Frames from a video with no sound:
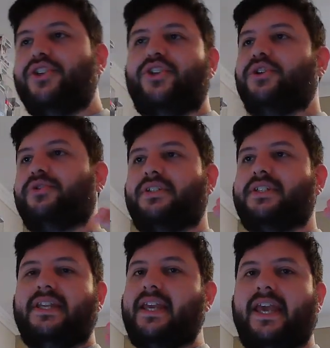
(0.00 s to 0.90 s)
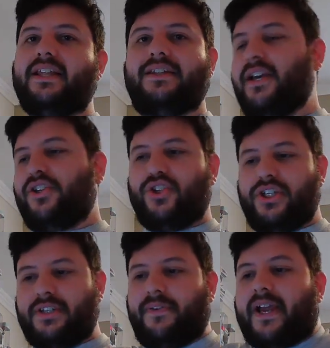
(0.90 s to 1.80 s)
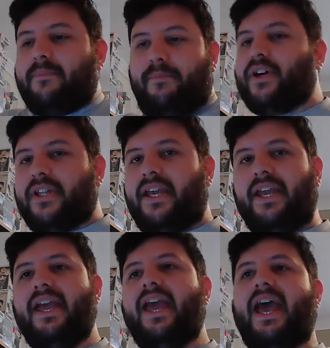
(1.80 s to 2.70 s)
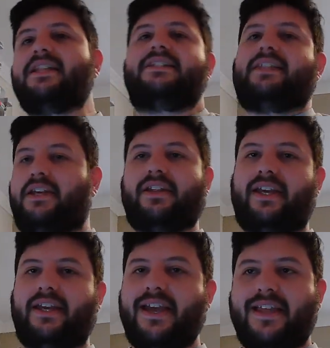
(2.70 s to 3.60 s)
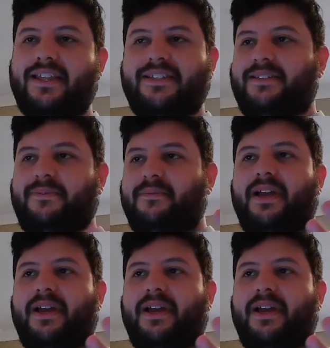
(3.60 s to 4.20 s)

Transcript: to sneak in to his fucking building and stealing this